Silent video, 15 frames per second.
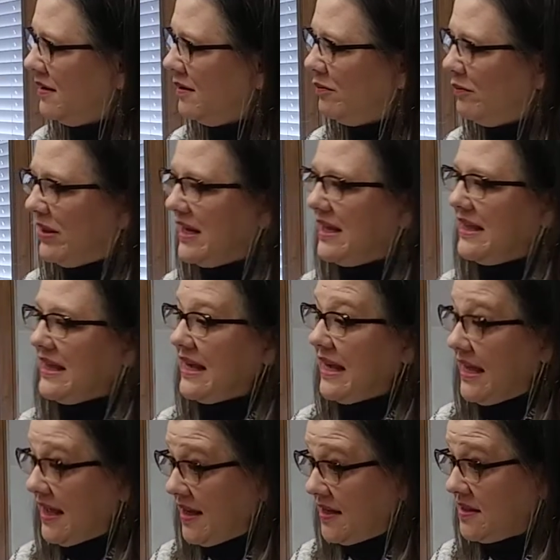but in the
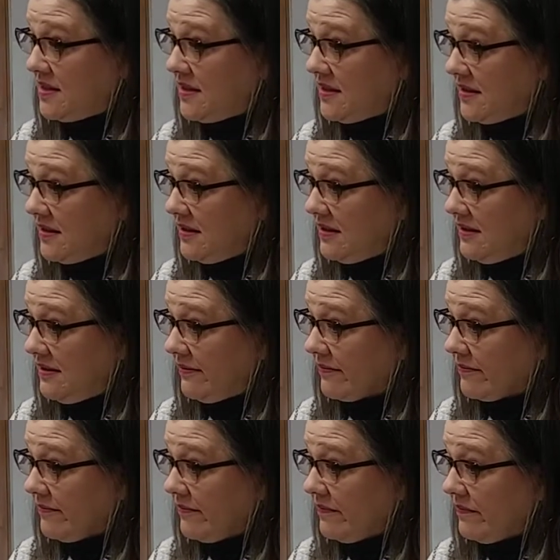end,
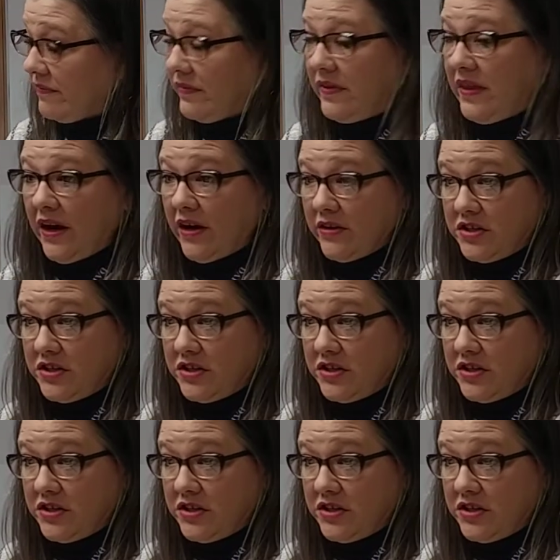they're